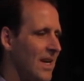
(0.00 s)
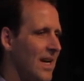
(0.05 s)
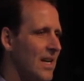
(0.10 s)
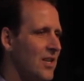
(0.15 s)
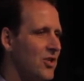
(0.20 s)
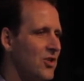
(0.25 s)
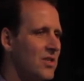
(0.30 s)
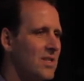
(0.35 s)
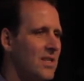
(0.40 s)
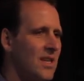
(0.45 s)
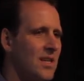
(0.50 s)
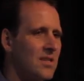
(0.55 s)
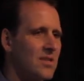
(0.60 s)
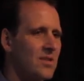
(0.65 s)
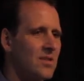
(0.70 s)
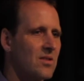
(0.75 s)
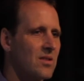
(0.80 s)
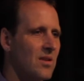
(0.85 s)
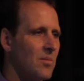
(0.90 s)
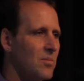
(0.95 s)
And just as
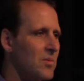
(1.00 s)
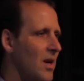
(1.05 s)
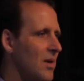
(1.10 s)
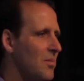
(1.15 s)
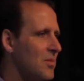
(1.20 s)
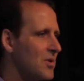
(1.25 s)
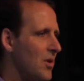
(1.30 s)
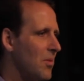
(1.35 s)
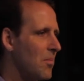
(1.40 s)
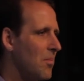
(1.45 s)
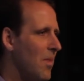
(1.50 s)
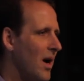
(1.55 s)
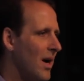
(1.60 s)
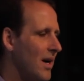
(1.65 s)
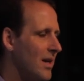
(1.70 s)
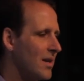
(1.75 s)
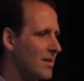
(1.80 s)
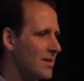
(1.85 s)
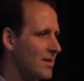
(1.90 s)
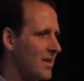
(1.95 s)
sometimes our
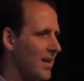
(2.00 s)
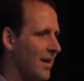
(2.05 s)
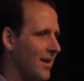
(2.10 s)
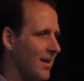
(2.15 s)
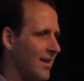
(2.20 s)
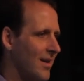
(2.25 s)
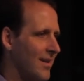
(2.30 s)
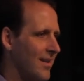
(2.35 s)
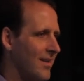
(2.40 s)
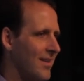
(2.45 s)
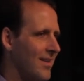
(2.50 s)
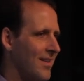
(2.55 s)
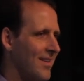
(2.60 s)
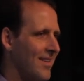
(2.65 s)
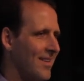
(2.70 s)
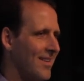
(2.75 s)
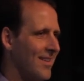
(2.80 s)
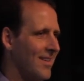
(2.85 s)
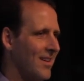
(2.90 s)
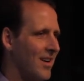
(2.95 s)
mind is like a
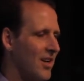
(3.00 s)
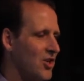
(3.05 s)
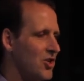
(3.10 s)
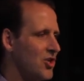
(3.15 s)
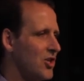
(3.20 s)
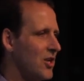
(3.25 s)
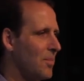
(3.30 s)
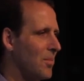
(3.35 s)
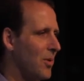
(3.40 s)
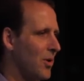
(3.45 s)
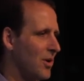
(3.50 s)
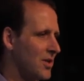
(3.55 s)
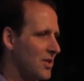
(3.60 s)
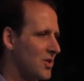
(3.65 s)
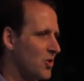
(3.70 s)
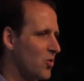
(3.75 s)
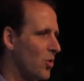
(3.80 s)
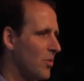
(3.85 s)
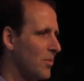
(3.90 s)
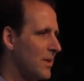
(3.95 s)
ship on a
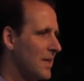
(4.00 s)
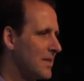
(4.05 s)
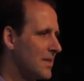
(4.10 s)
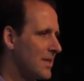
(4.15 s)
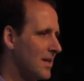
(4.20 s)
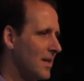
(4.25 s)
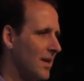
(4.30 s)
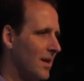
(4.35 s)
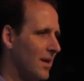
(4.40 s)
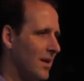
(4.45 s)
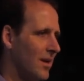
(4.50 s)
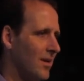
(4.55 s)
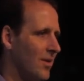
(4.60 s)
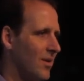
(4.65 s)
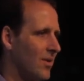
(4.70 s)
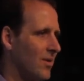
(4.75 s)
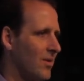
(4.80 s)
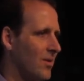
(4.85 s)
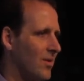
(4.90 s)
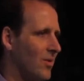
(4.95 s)
stormy sea,
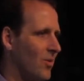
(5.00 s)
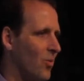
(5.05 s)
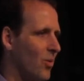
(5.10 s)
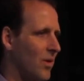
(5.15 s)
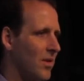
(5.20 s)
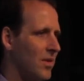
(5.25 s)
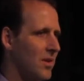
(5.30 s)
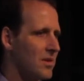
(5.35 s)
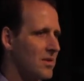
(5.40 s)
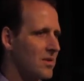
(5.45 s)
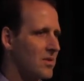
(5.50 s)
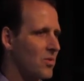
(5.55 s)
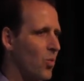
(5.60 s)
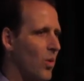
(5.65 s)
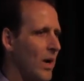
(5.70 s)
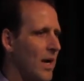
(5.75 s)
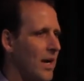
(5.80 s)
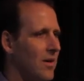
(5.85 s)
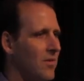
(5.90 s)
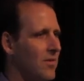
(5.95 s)
with this
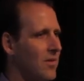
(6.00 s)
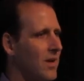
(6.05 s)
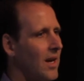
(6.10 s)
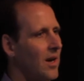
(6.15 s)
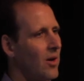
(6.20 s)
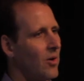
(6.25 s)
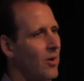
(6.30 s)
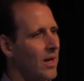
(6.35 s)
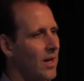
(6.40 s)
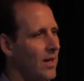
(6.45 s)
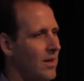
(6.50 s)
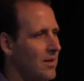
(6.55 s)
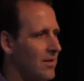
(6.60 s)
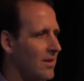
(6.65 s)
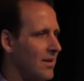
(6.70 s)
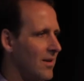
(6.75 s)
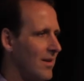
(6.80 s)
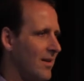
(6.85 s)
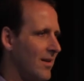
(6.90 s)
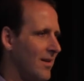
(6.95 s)
wave carrying it
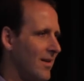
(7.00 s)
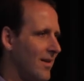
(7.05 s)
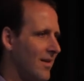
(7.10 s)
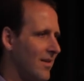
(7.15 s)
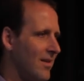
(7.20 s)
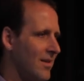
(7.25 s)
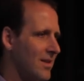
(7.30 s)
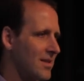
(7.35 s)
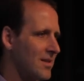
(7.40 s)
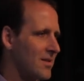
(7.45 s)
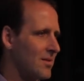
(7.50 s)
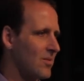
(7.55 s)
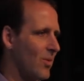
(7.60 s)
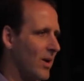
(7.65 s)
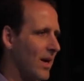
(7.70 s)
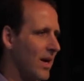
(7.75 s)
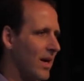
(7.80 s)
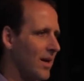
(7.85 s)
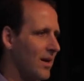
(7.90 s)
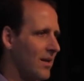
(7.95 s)
this
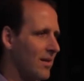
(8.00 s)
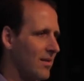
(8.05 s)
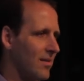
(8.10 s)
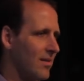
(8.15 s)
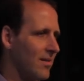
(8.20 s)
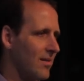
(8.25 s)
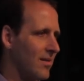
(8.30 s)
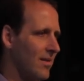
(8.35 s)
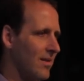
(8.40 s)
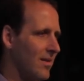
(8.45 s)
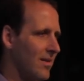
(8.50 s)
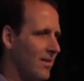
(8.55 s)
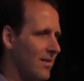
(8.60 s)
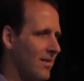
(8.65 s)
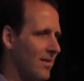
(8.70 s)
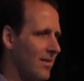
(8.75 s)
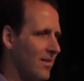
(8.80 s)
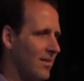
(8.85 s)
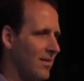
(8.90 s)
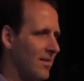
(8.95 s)
way and
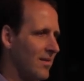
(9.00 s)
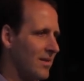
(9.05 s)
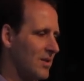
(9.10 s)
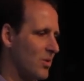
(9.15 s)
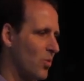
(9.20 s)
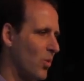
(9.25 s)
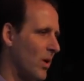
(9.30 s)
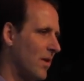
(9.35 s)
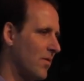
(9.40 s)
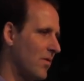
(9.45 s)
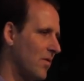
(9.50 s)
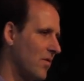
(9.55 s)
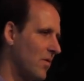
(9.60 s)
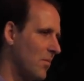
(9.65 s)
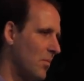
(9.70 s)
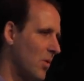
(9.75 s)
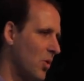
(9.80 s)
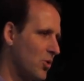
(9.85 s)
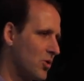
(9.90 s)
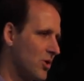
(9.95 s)
this wave of
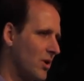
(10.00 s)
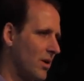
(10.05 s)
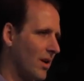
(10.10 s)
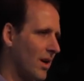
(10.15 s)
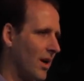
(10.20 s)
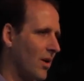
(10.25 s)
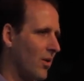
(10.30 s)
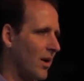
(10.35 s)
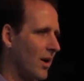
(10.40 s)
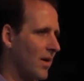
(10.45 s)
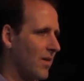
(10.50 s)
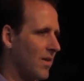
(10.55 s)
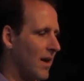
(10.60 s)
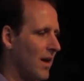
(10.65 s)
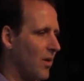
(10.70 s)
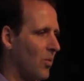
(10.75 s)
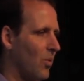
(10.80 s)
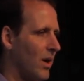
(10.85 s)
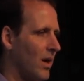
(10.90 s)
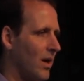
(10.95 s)
emotion carrying it
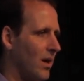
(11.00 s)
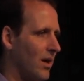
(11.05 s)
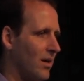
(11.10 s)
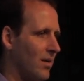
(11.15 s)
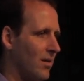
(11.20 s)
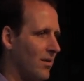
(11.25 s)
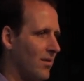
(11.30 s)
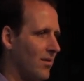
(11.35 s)
that way,